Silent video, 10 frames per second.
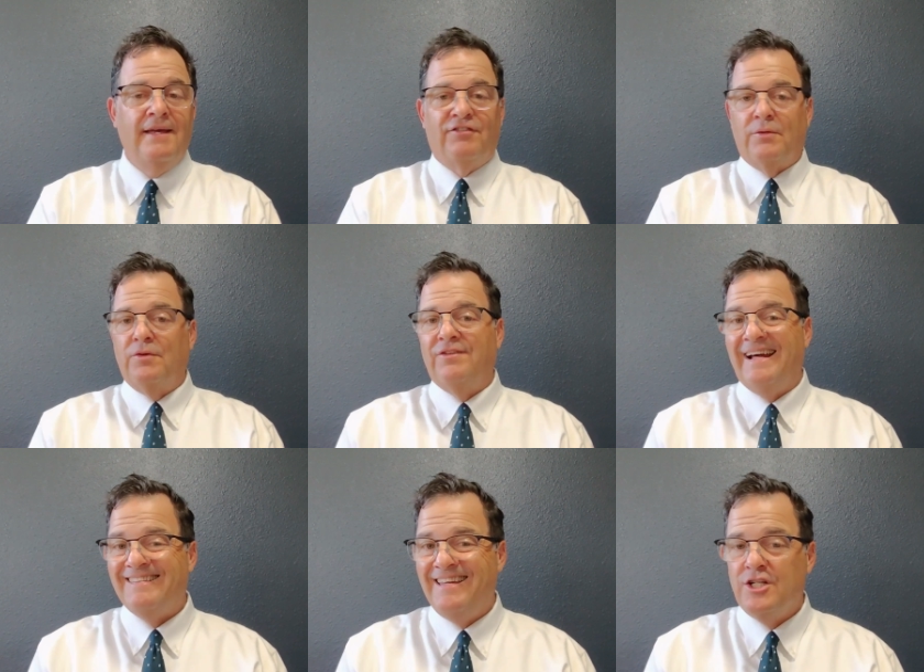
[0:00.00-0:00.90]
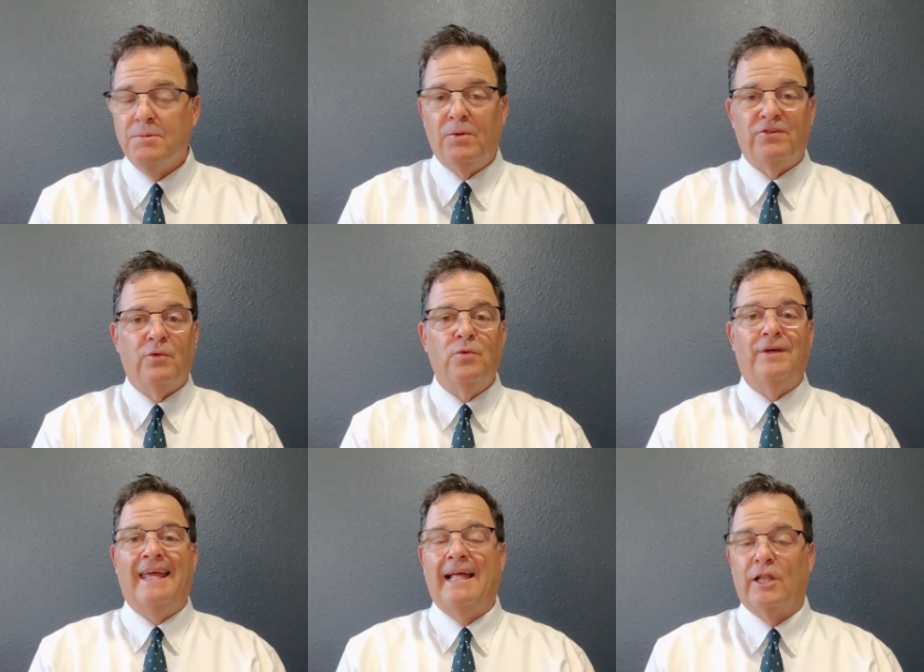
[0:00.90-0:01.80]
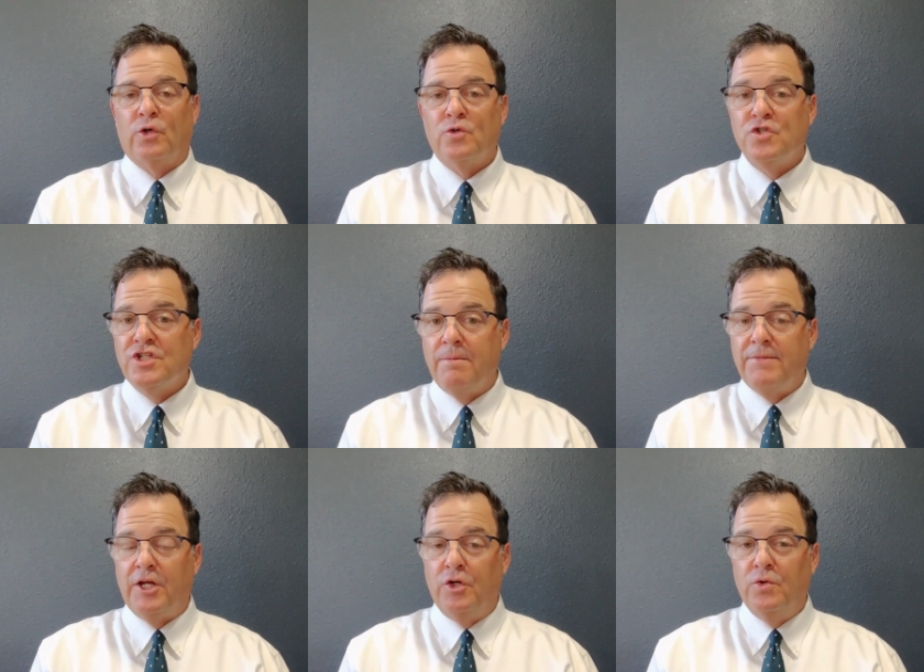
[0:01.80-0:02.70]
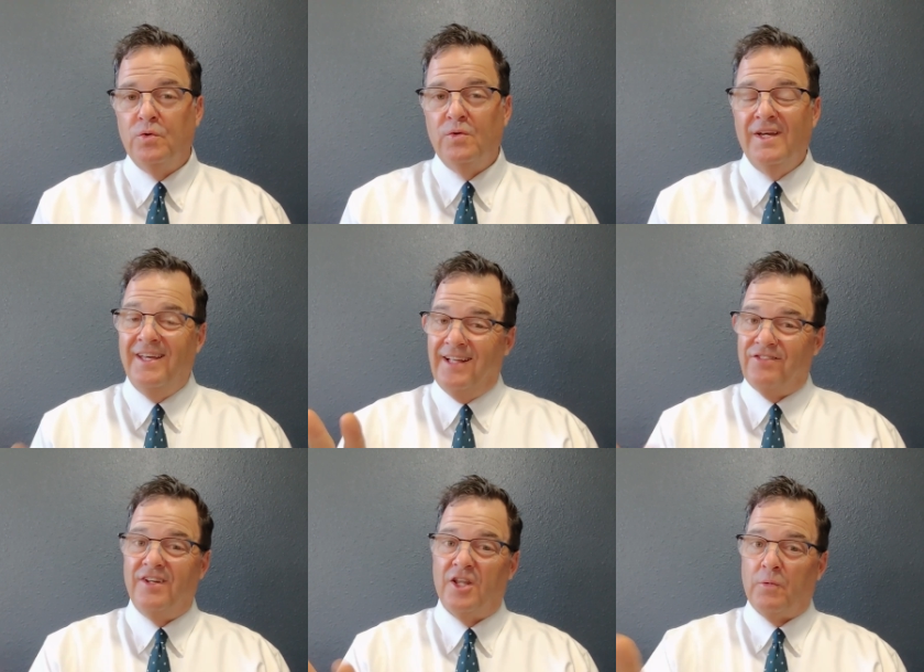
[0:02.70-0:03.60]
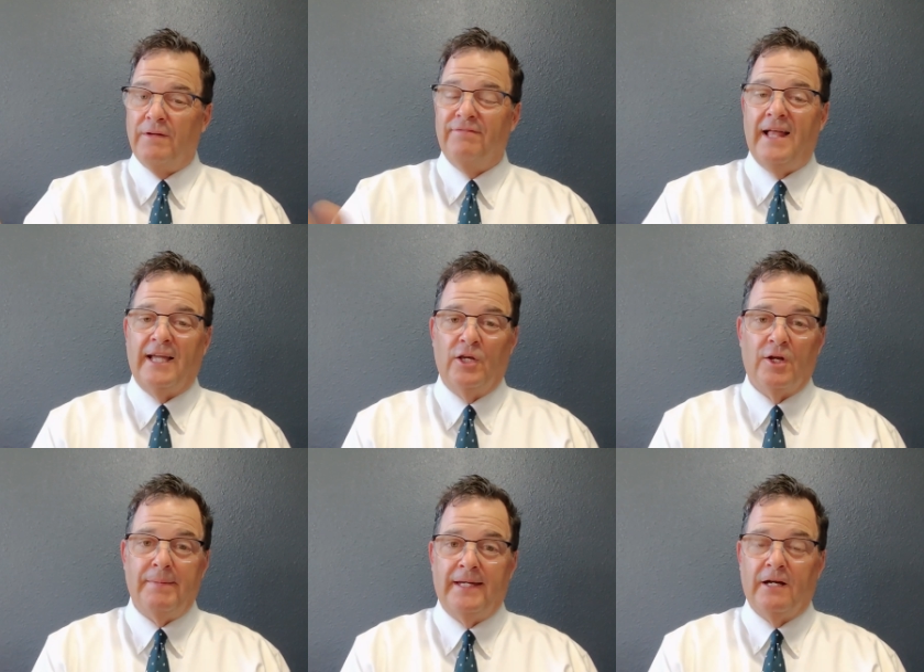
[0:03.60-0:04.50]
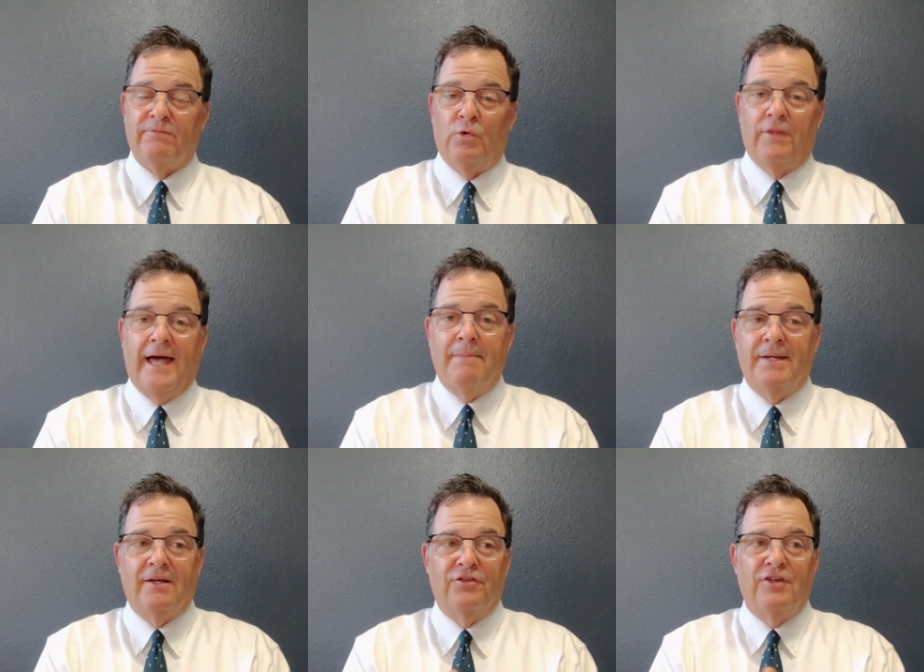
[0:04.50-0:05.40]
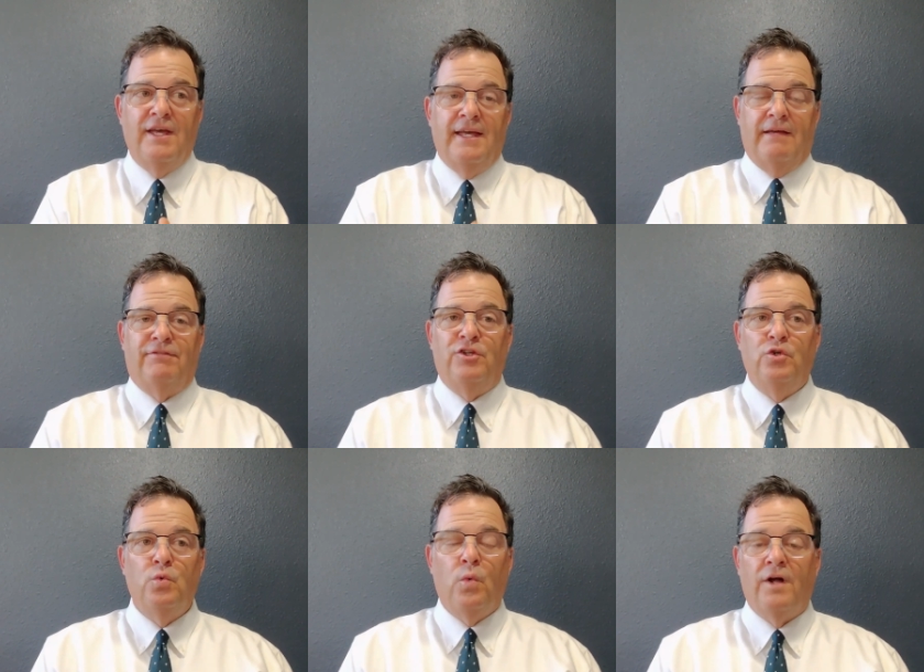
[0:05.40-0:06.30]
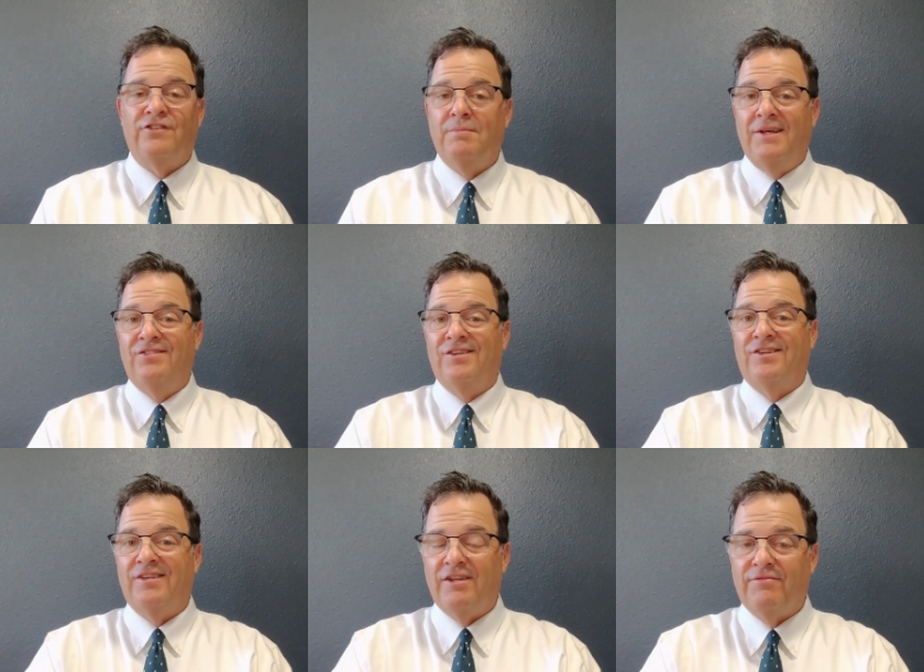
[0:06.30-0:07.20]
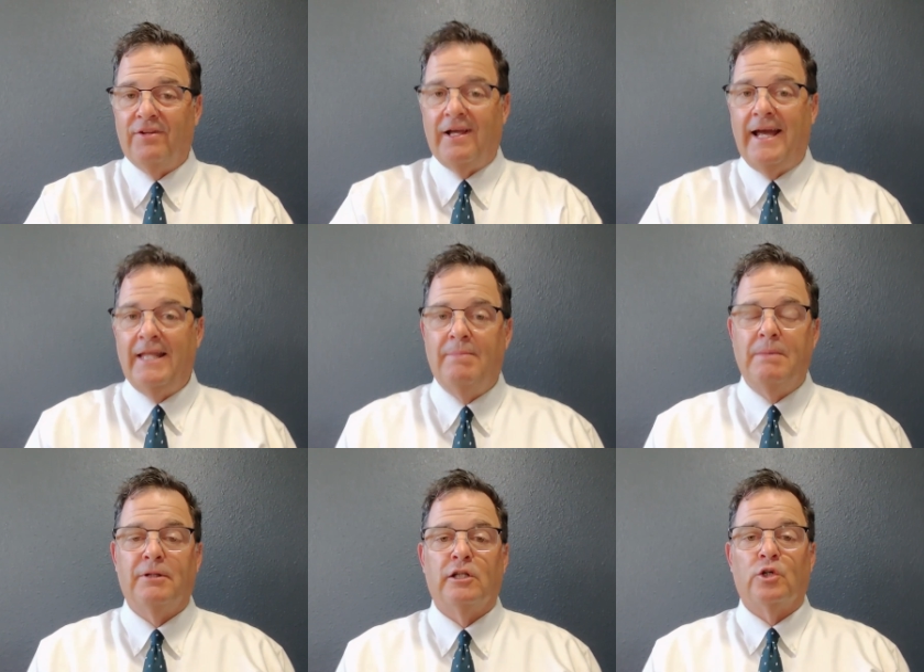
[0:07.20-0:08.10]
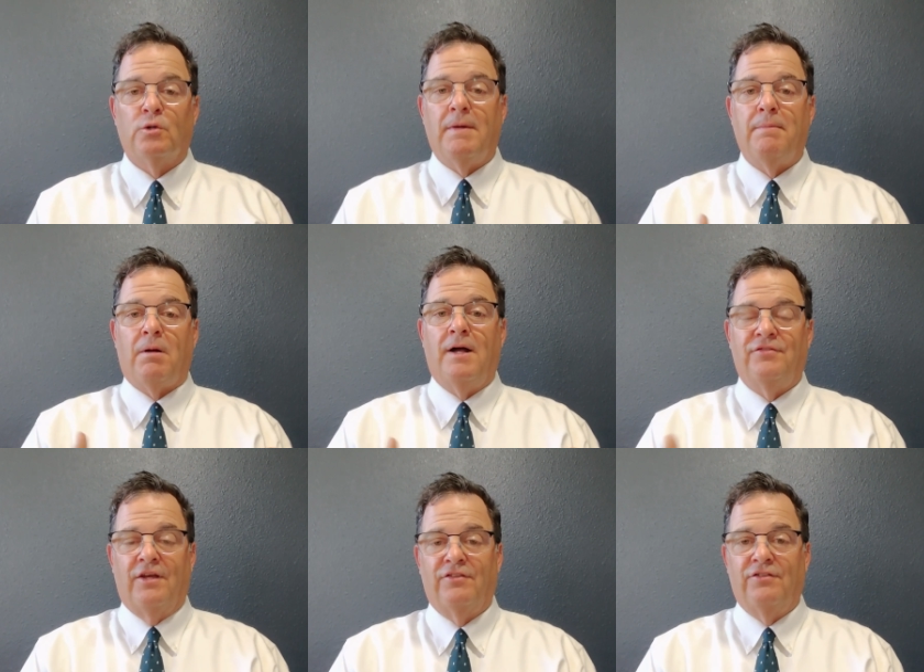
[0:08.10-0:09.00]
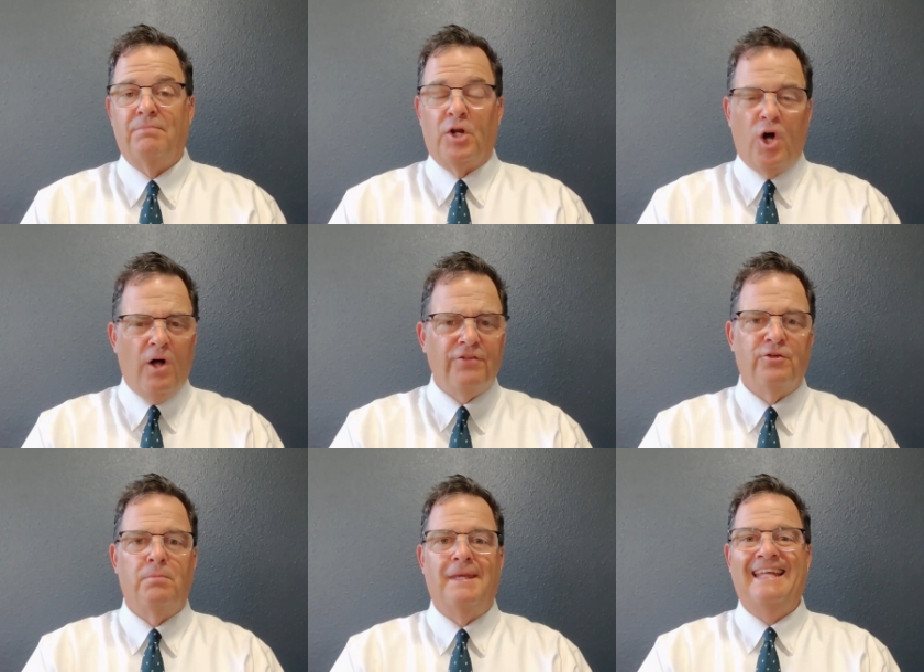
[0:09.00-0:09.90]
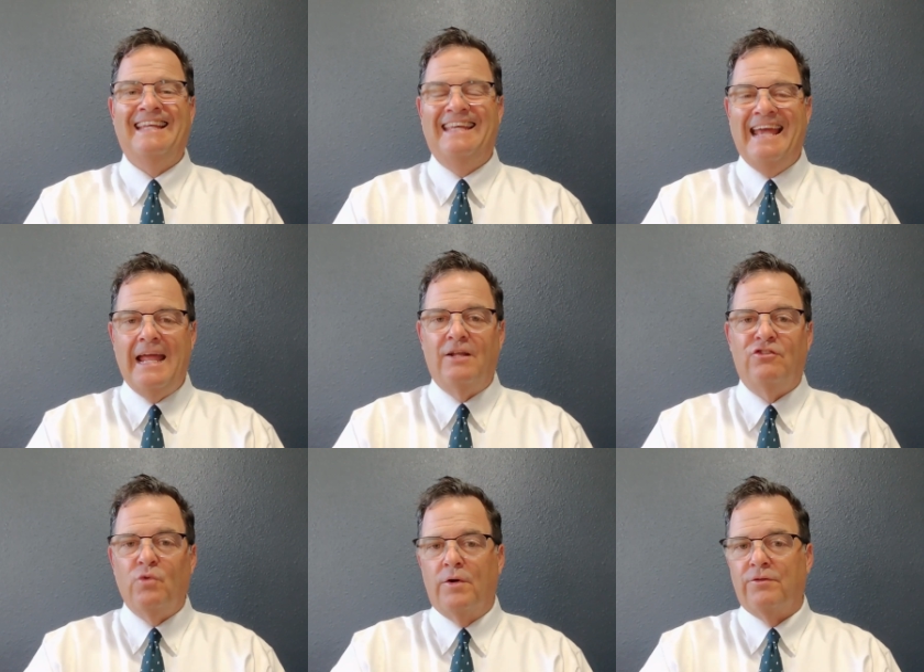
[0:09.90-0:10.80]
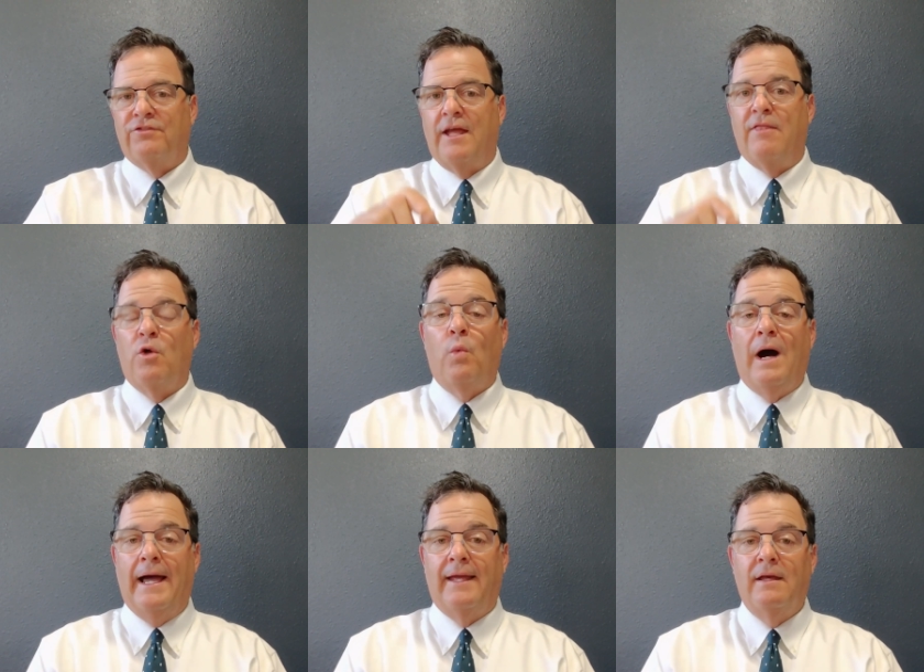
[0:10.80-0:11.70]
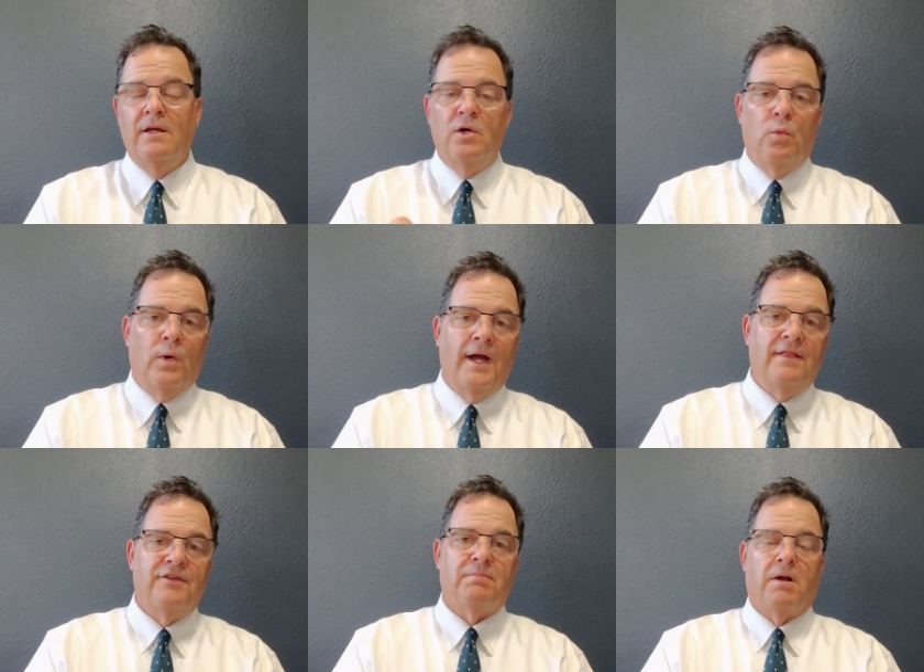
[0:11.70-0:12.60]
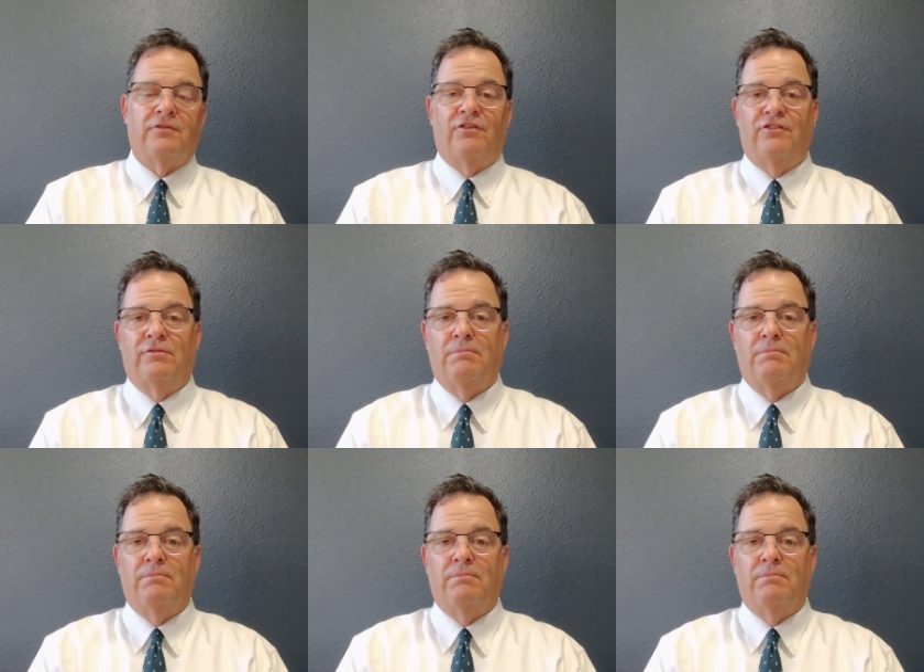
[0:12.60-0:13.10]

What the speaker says: If someone is not teachable, someone who can't learn something new, that's another red flag. You've got to be careful of that because if you want to be successful, I need people to learn my processes, but also be engaged to understand the why this process is